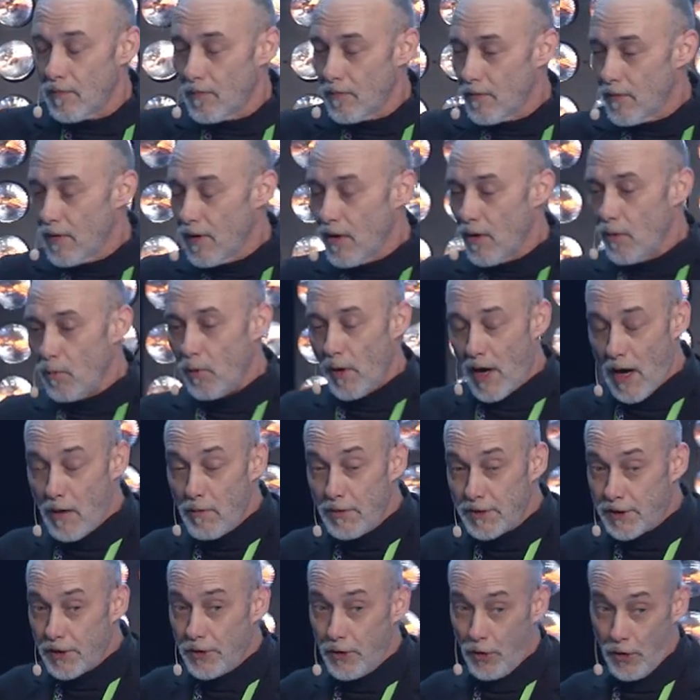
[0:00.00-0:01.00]
when I was in
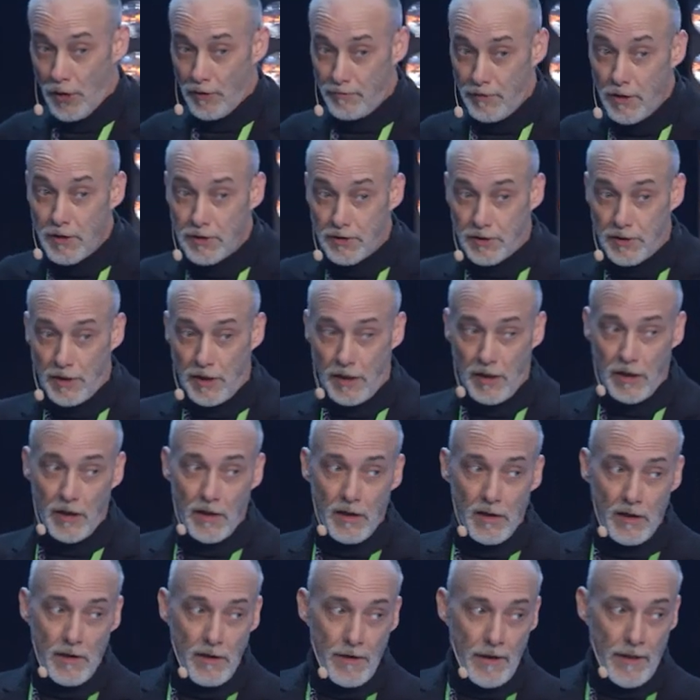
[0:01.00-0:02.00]
university,
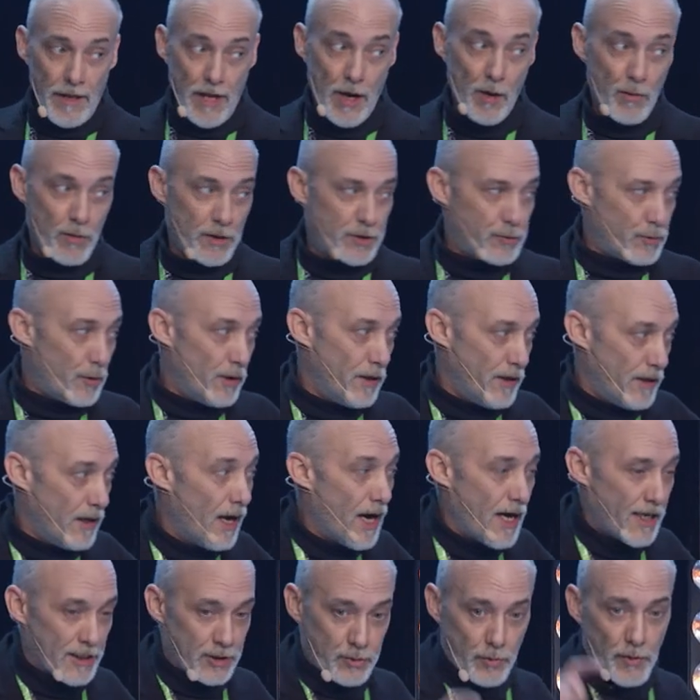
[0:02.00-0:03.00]
it was really
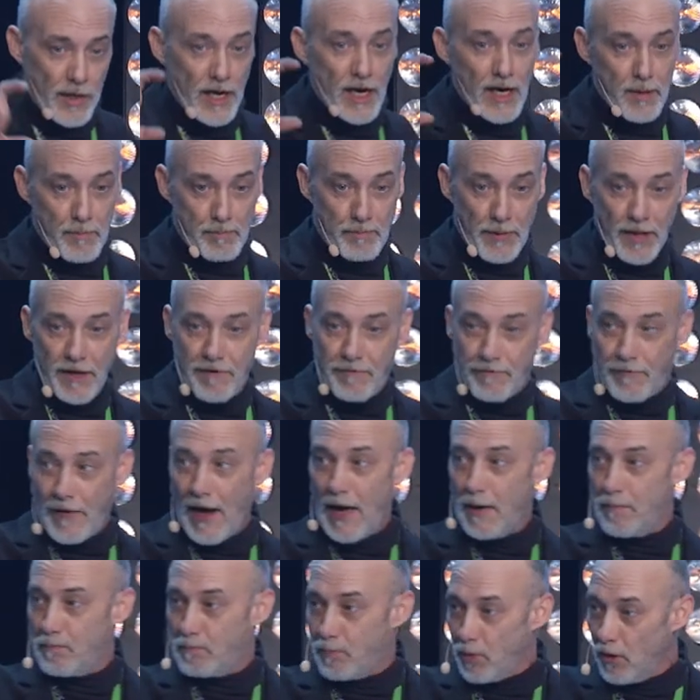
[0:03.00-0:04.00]
nice. We had big fat
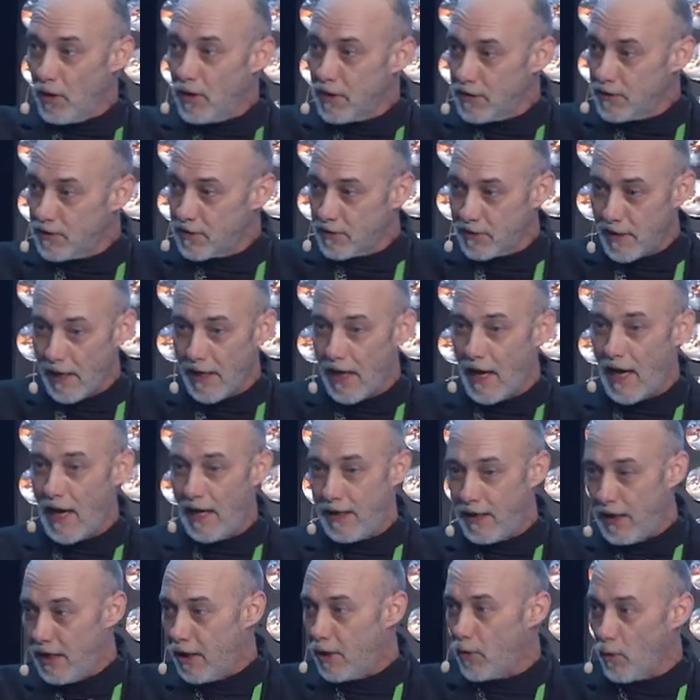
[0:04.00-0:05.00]
books that had
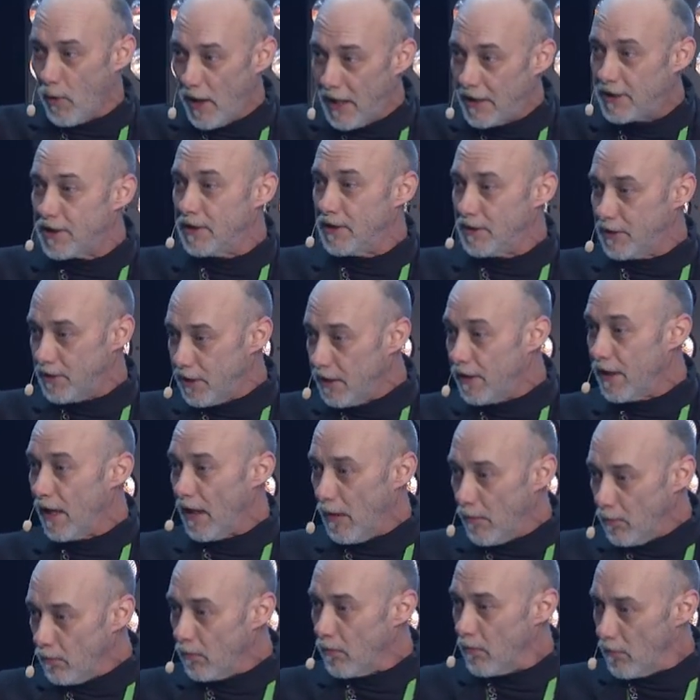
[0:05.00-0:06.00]
equations in them.
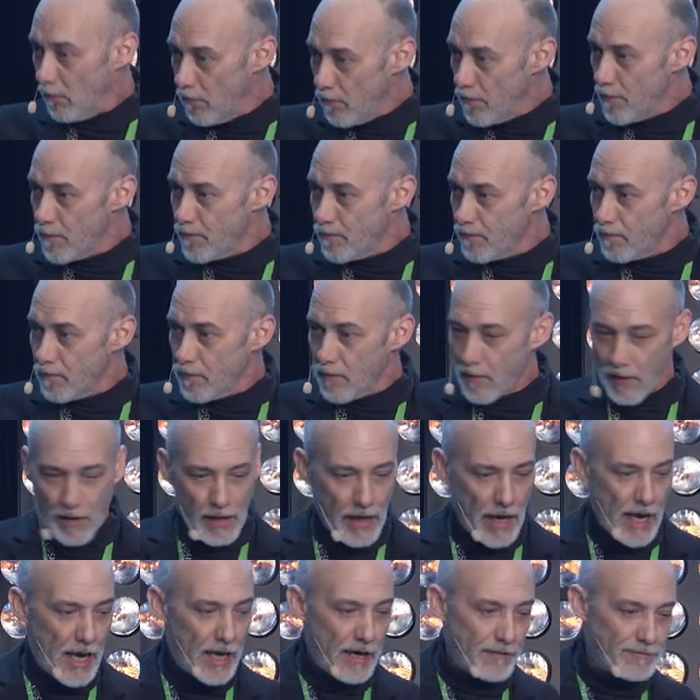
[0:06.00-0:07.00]

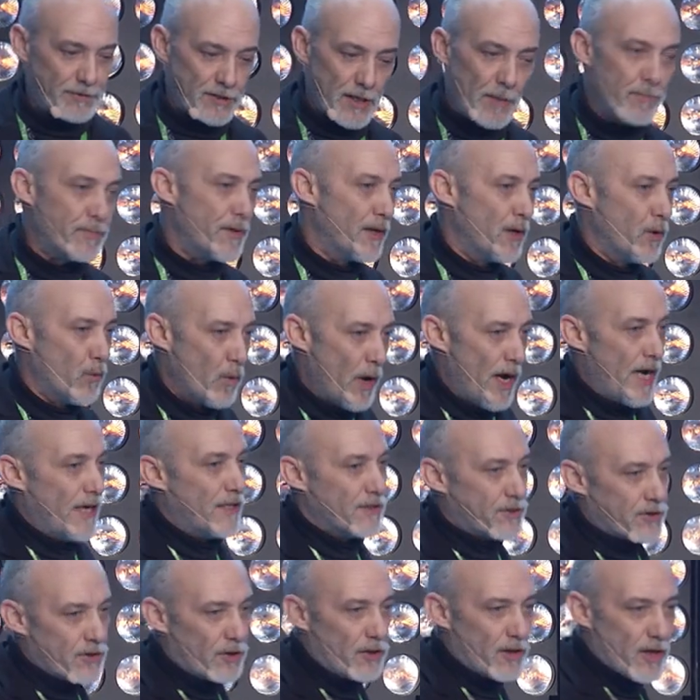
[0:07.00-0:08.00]
And if something weighed a
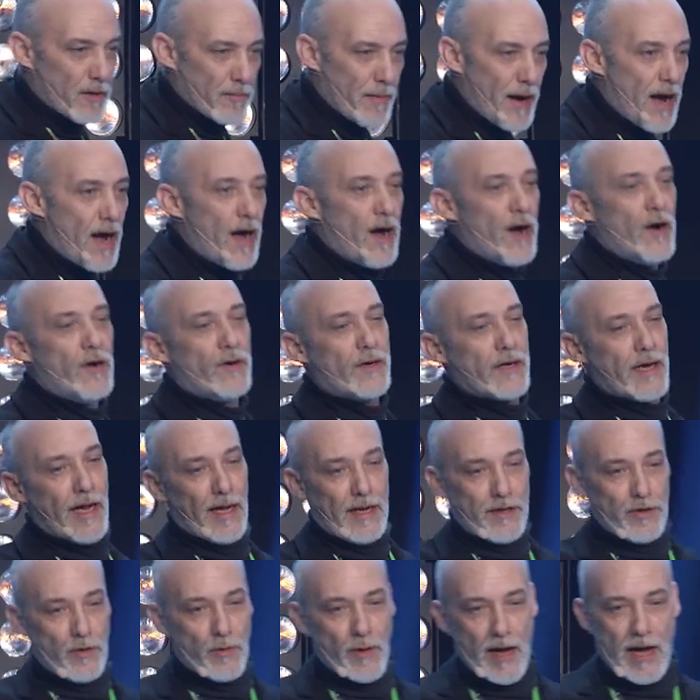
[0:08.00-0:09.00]
certain amount and you
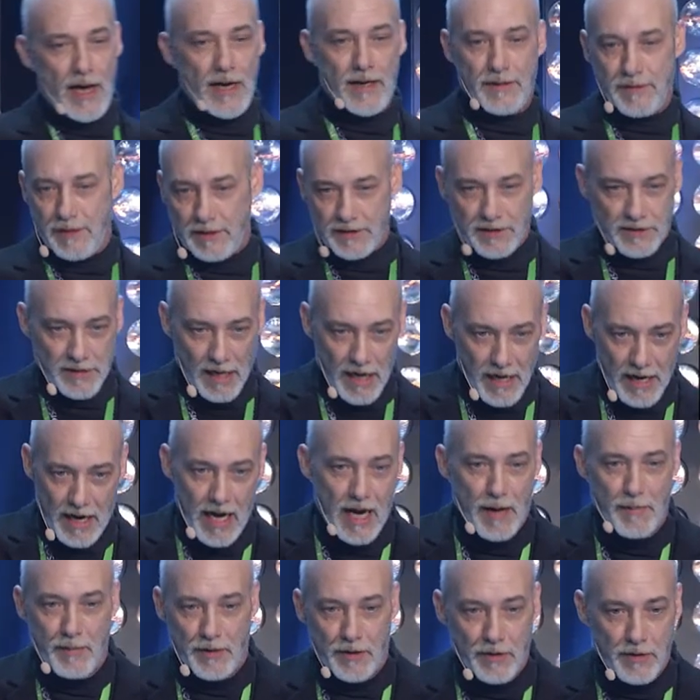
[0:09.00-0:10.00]
had this
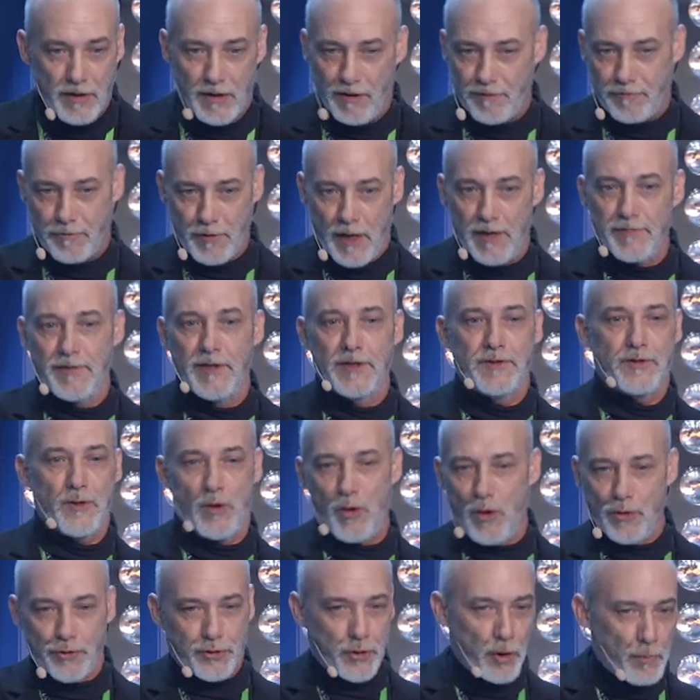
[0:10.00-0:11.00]
diameter of rivet to hold
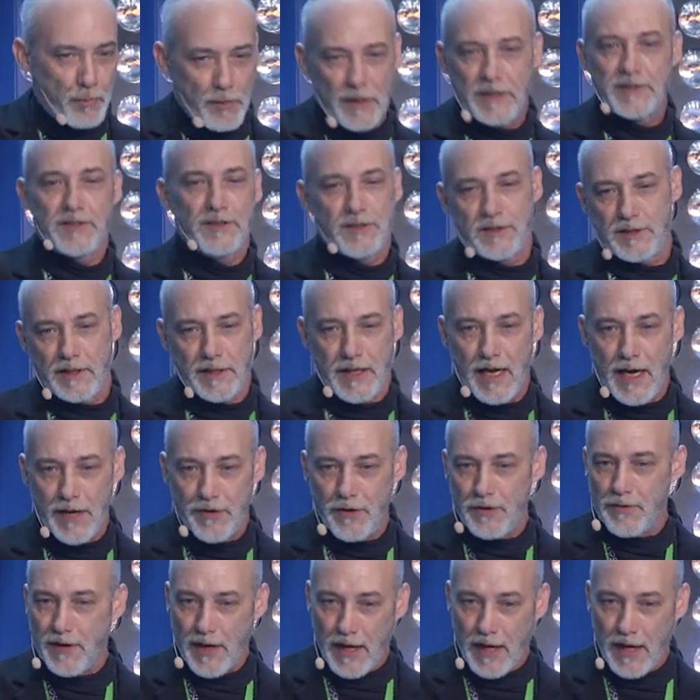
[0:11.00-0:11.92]
two pieces together, that